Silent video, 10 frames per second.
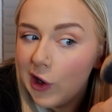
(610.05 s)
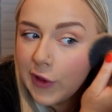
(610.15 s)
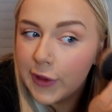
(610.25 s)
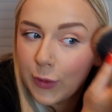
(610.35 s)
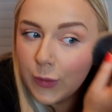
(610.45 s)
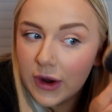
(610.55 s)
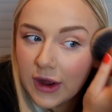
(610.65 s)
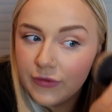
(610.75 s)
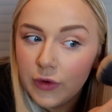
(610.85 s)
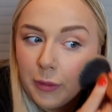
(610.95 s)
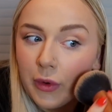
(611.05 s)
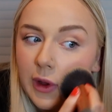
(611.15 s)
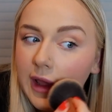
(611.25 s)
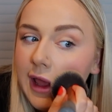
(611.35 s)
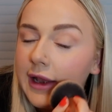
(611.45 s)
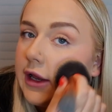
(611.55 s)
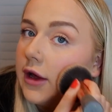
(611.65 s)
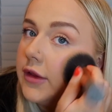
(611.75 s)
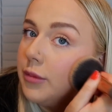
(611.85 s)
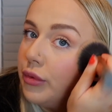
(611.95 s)
I think where I've not put any
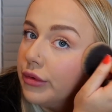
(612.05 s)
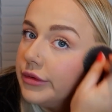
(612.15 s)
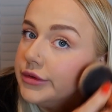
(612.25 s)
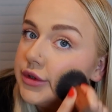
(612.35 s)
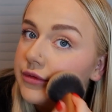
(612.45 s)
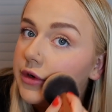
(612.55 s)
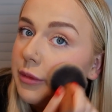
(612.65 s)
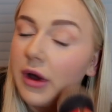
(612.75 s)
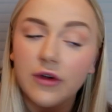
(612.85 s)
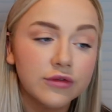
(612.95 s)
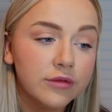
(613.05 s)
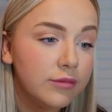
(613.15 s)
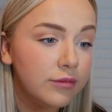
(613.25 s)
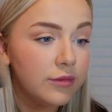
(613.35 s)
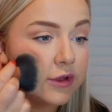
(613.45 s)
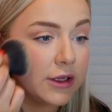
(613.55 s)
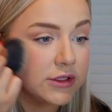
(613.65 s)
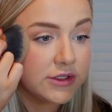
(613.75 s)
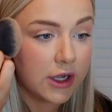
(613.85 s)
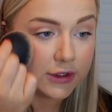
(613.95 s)
other bronzer on apart from
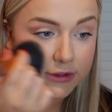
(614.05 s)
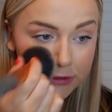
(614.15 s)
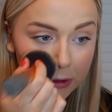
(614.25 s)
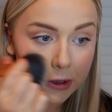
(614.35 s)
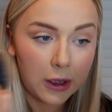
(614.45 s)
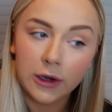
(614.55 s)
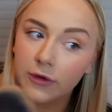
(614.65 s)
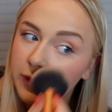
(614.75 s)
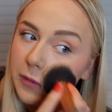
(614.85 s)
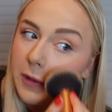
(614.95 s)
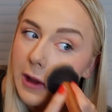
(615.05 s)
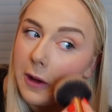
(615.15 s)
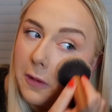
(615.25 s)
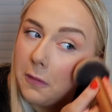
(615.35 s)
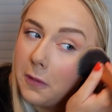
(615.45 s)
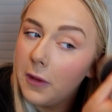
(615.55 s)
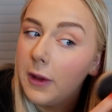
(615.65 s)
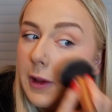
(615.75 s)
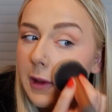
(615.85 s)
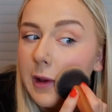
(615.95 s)
that dusk colour as well
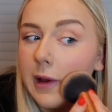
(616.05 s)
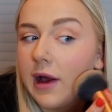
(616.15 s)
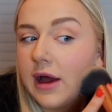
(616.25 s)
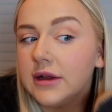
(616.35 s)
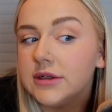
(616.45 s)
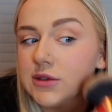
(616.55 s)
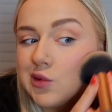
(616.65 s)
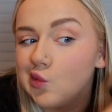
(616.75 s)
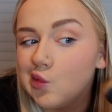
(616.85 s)
has